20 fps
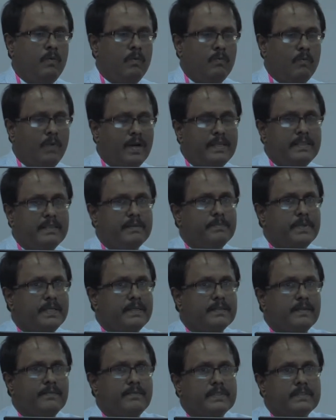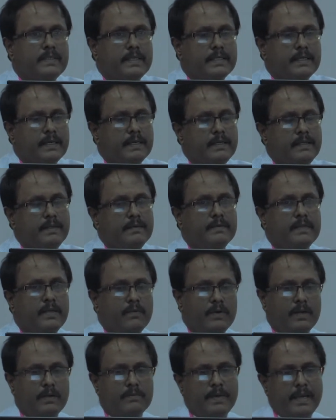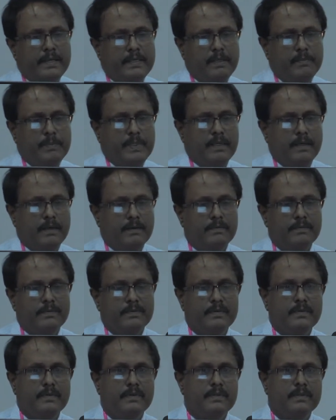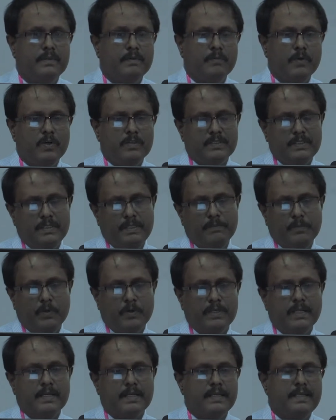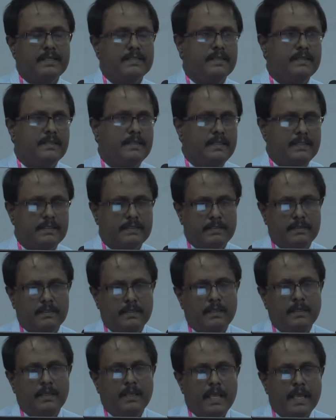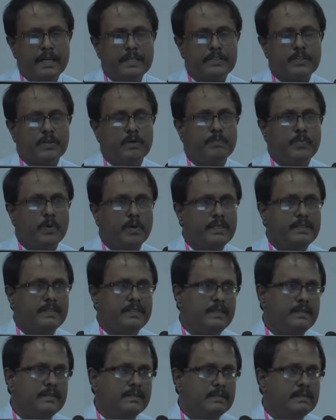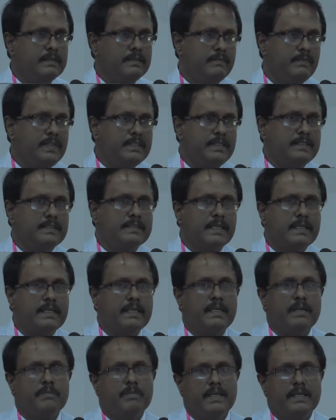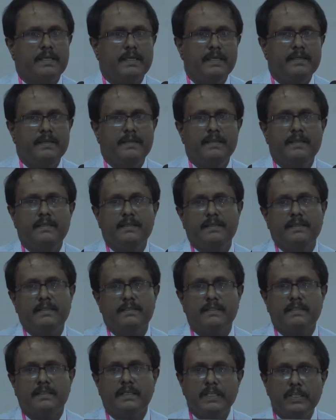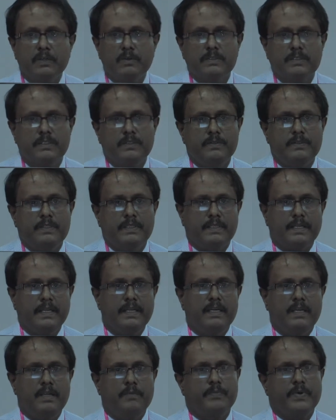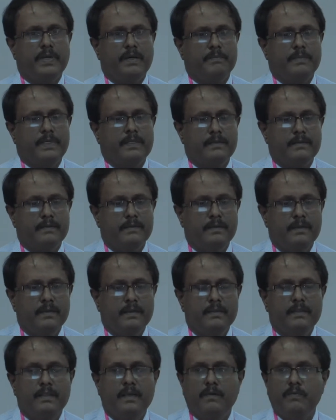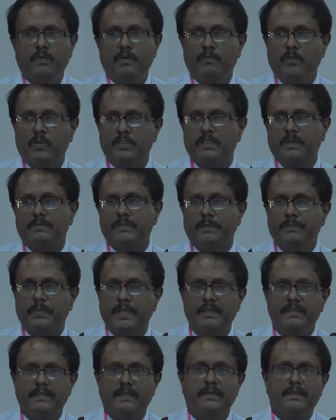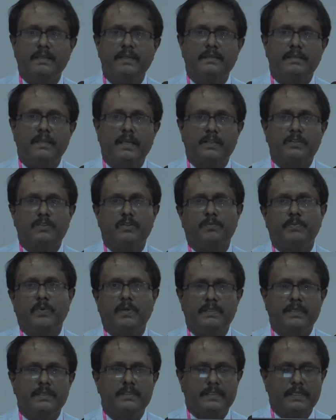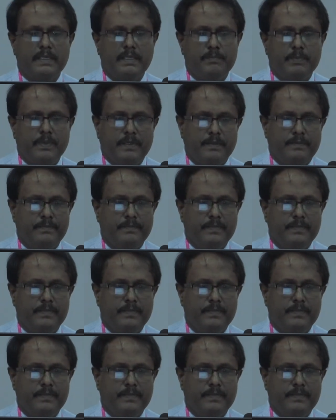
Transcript: Why the patient with CKD develop anemia? The most important reason is erythropoietin, which is secreted by kidney, is reduced due to renal impairment. Therefore, most of the patients need erythropoietin treatment.